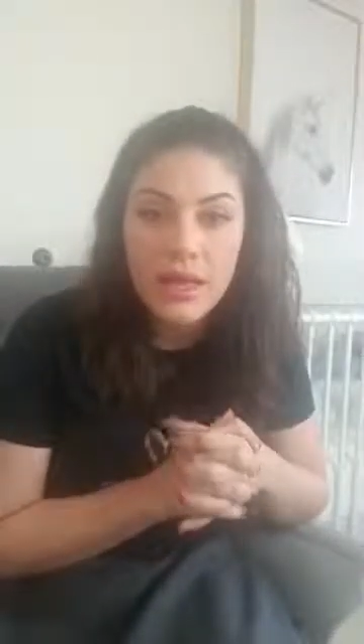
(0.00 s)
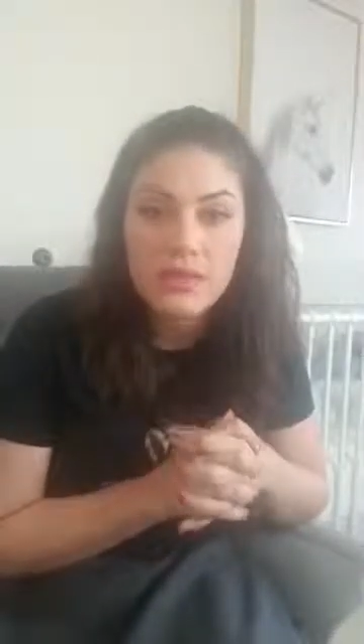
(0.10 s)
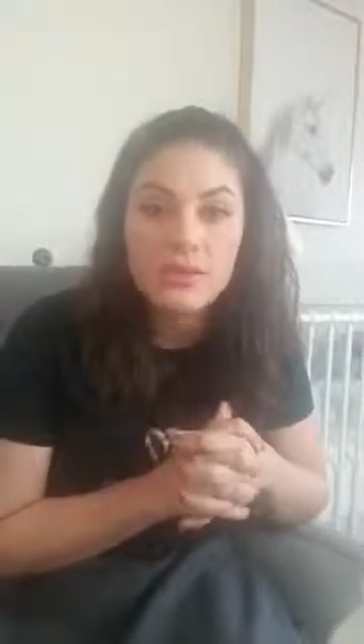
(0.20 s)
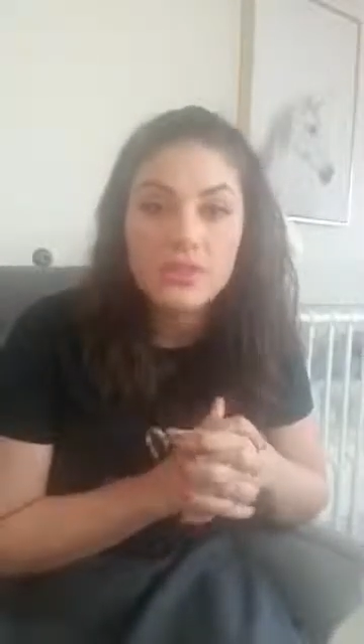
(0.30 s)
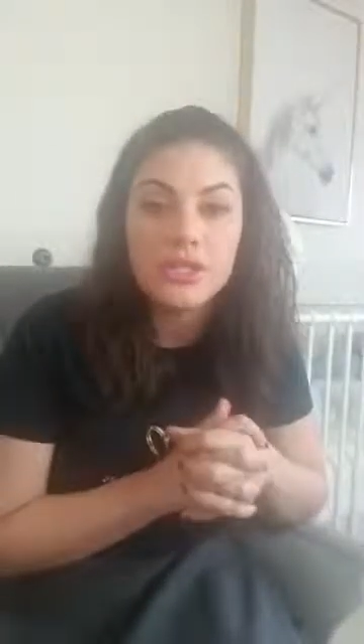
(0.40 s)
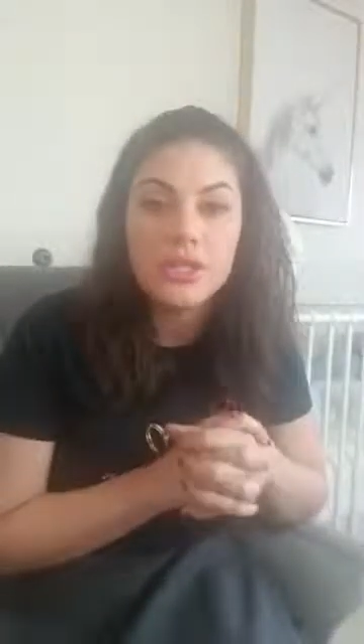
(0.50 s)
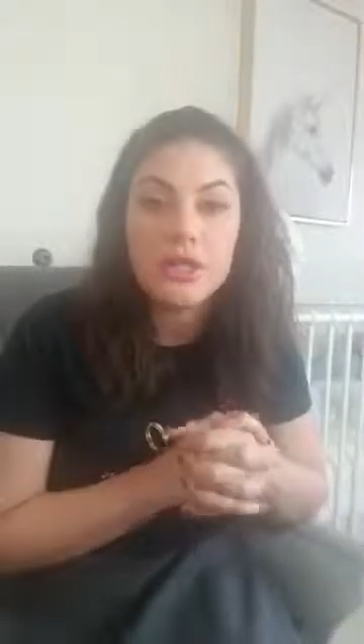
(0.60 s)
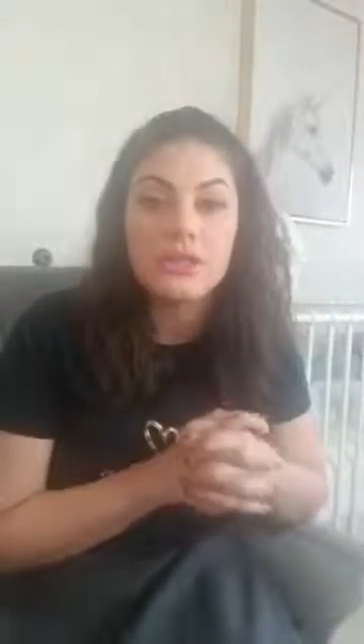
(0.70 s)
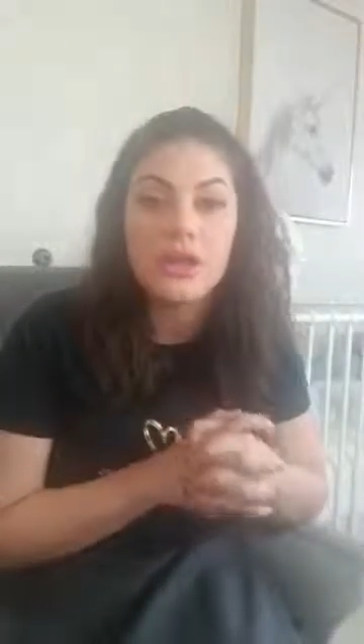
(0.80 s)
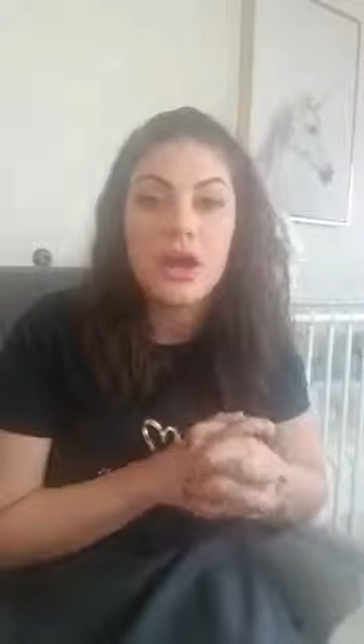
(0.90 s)
switch that
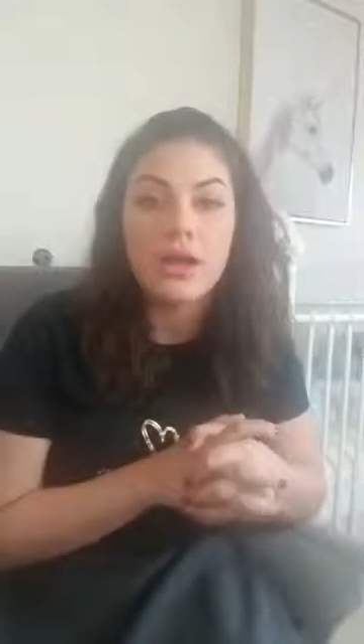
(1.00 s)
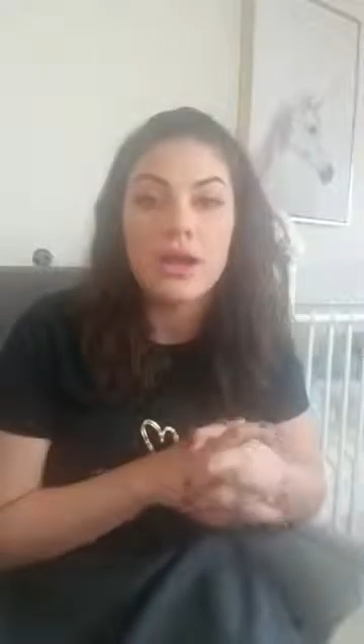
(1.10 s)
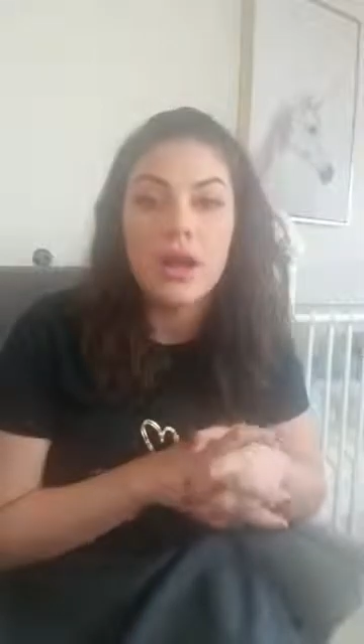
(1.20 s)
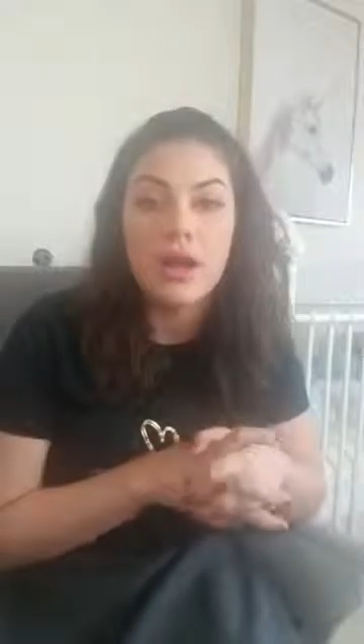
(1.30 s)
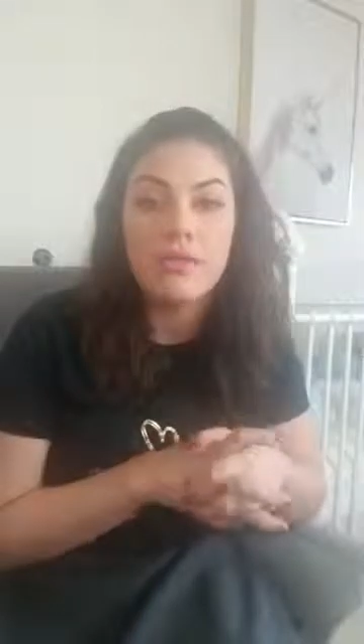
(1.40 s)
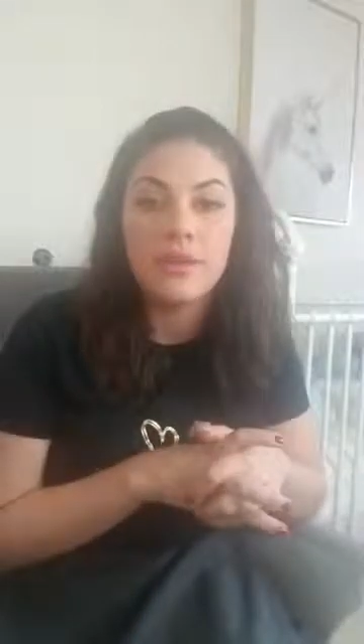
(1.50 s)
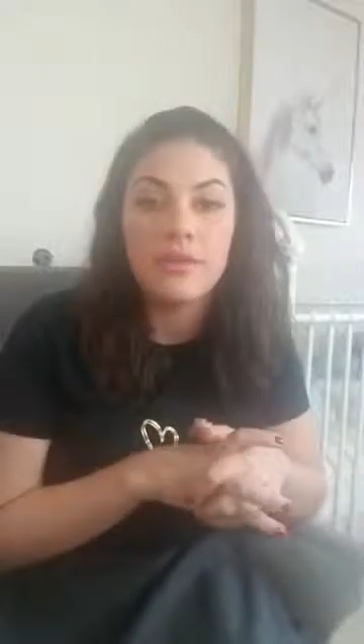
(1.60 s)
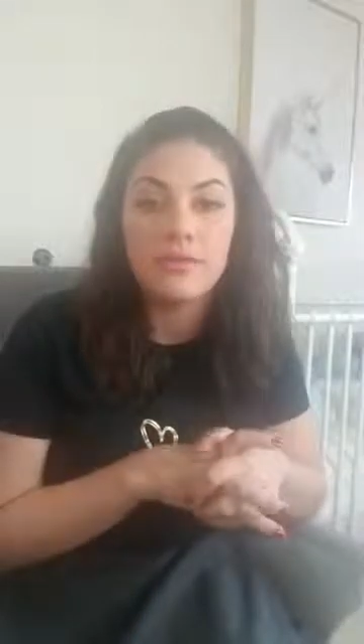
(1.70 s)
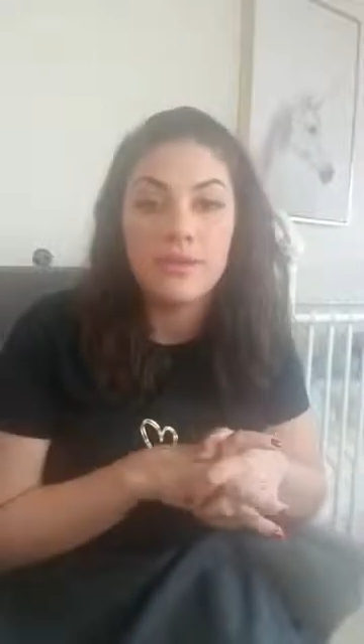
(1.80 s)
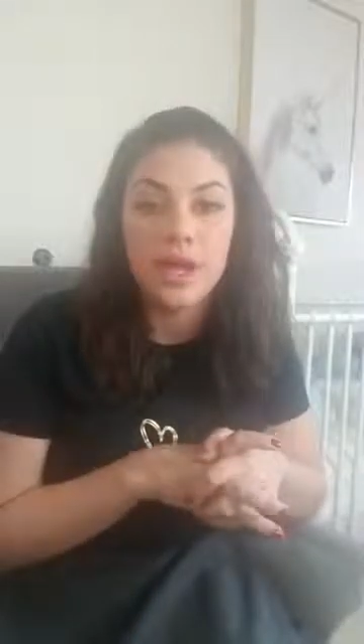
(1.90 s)
goes on and off in
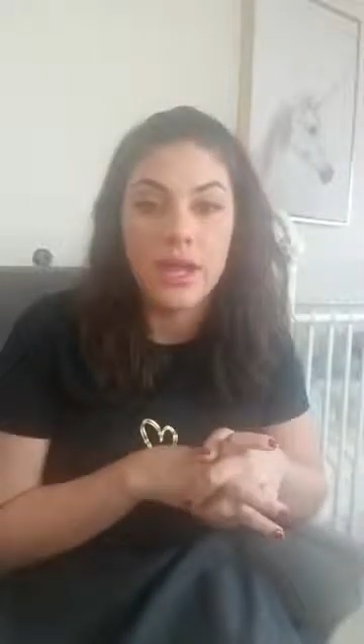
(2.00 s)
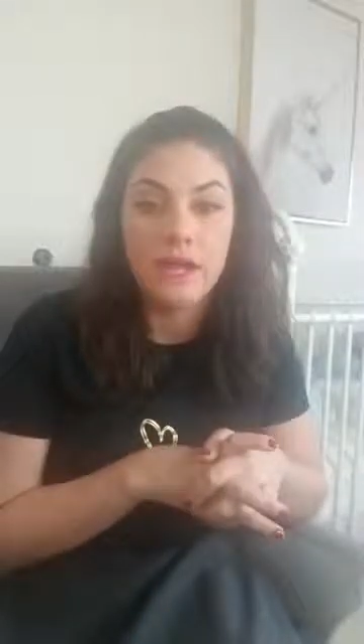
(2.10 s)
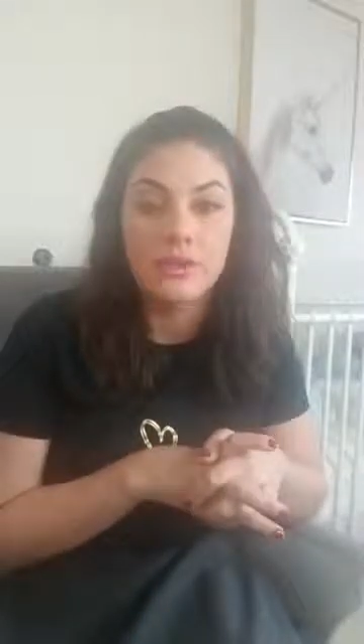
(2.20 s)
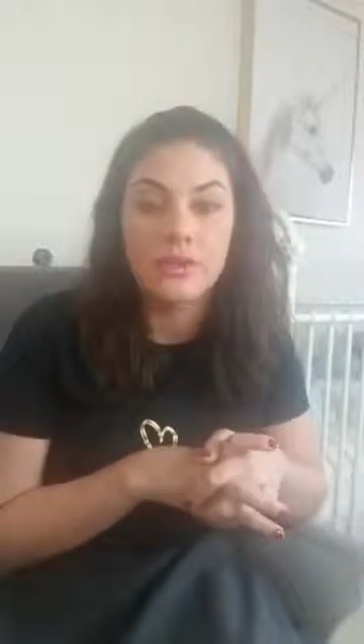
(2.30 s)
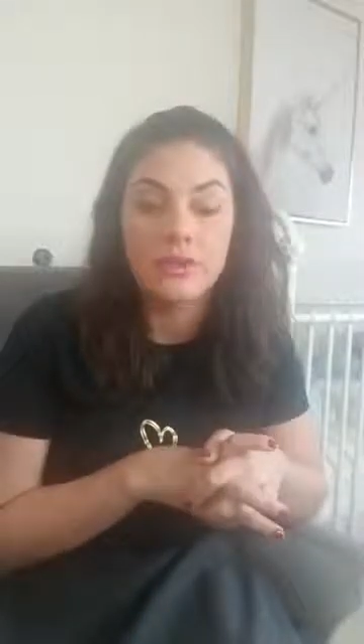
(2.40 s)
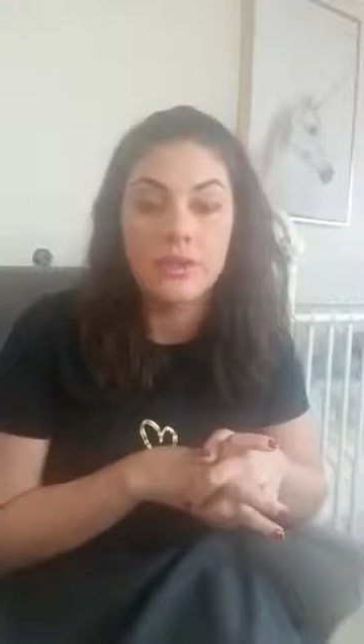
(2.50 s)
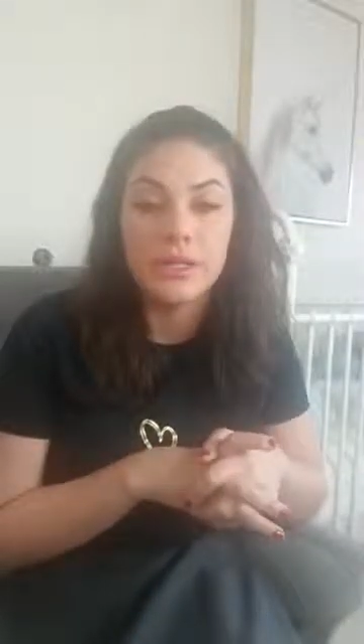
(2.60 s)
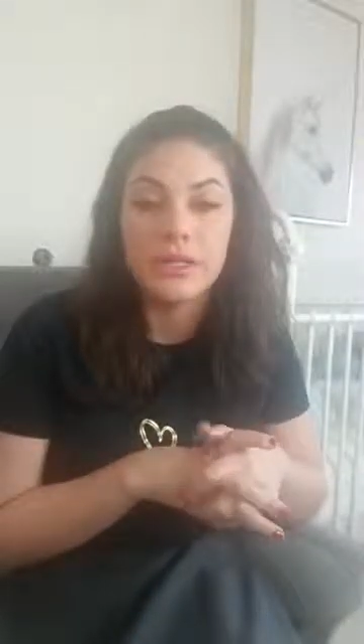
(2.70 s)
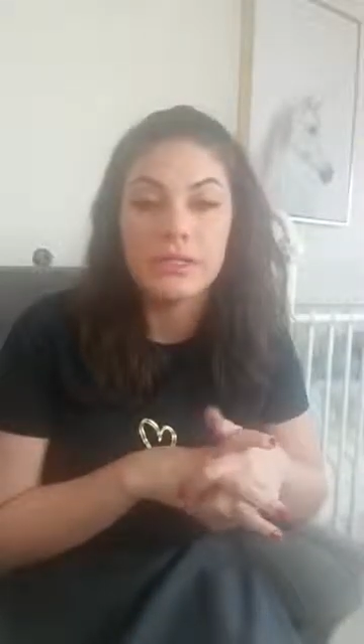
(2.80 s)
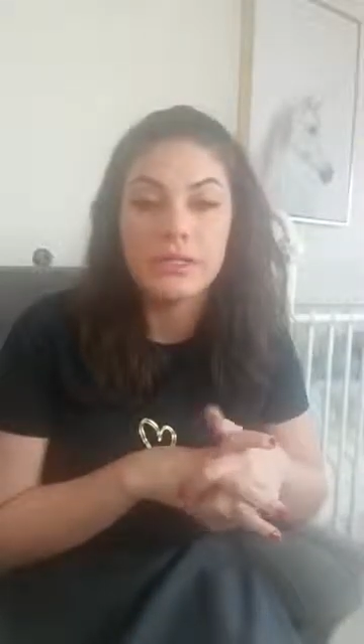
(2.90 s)
the brain
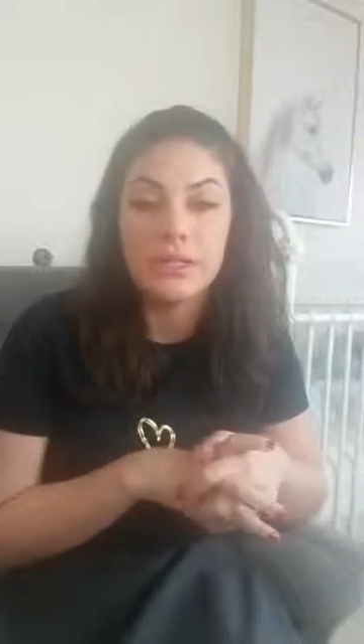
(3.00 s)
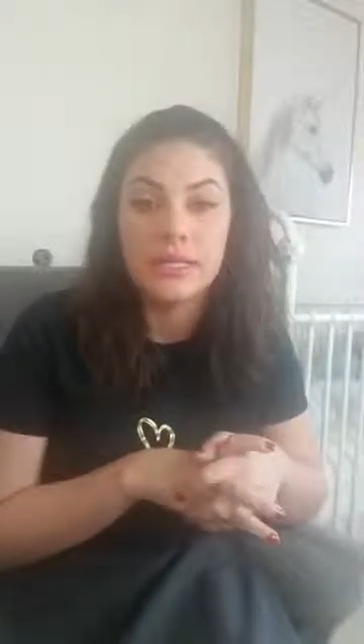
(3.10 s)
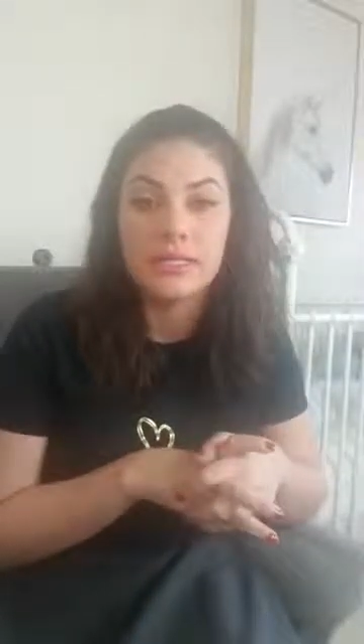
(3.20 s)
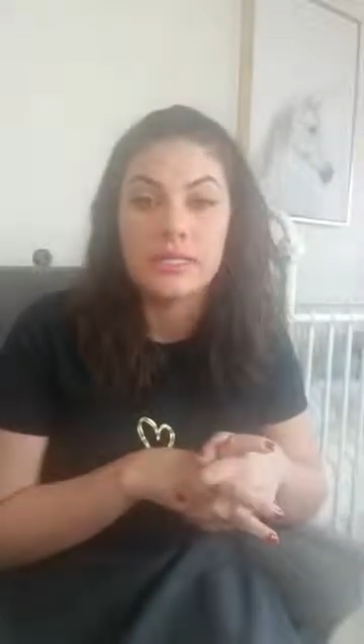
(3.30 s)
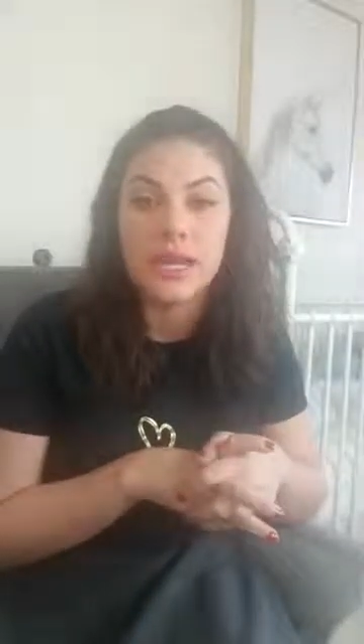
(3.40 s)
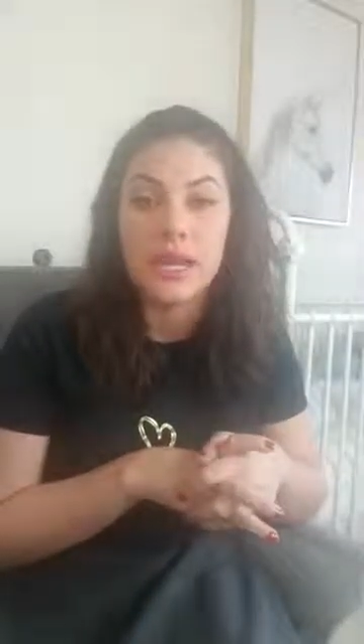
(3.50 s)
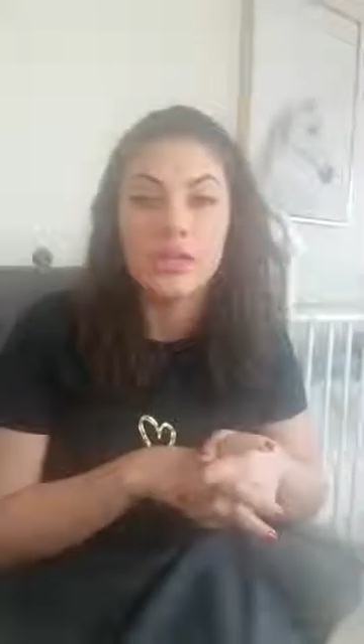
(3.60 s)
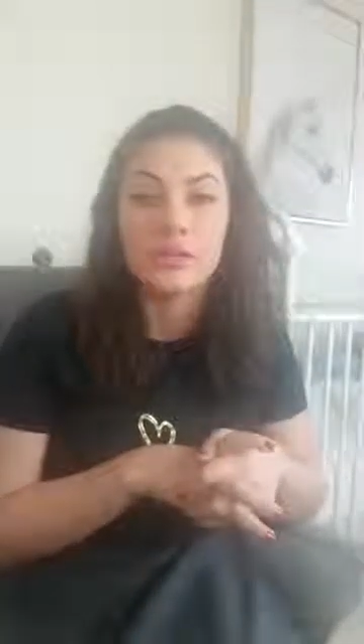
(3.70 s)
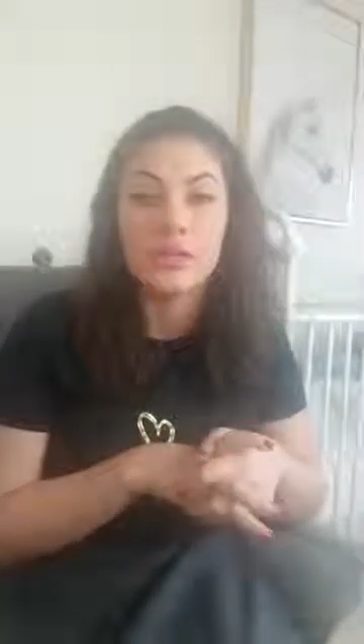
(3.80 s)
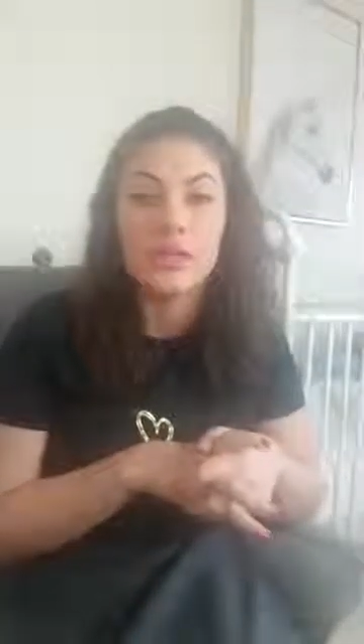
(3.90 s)
between 6, 8,
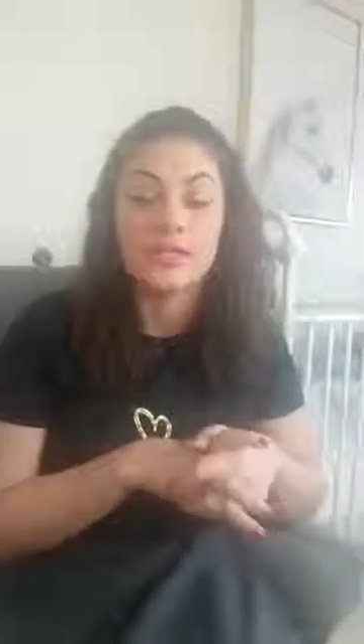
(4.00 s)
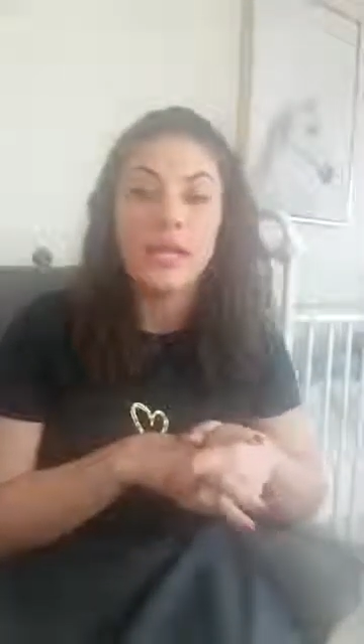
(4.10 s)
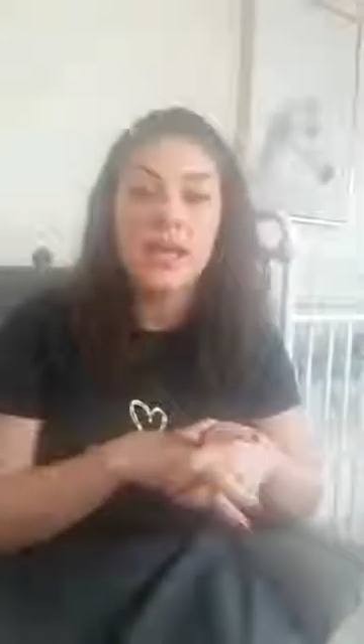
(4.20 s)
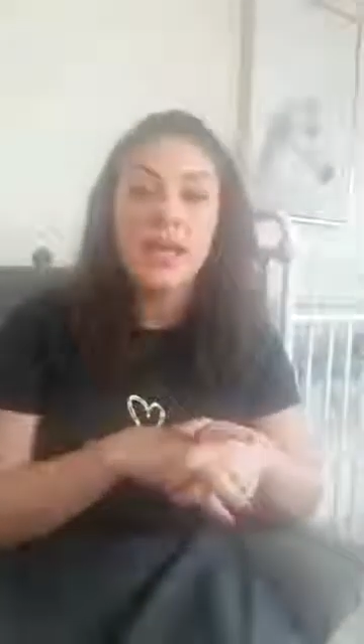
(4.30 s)
and 12 weeks.